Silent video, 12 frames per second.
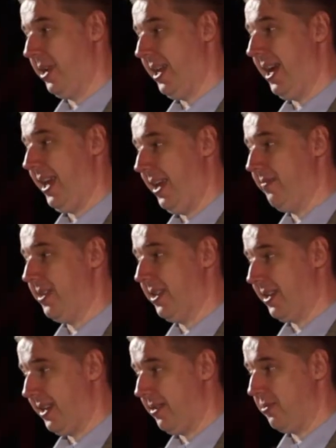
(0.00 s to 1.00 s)
not having an
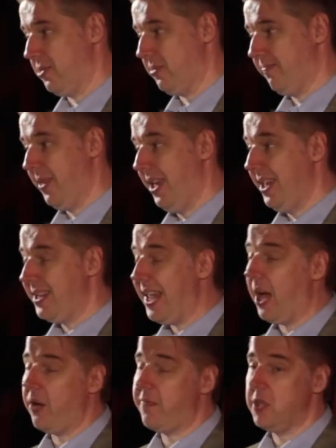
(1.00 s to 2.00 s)
account. Now,
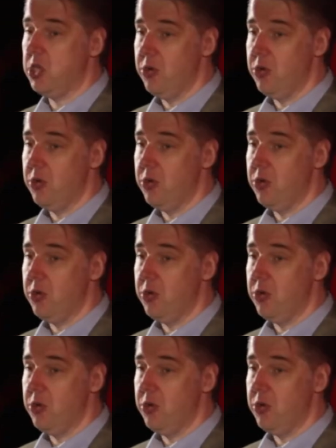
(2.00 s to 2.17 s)
if you do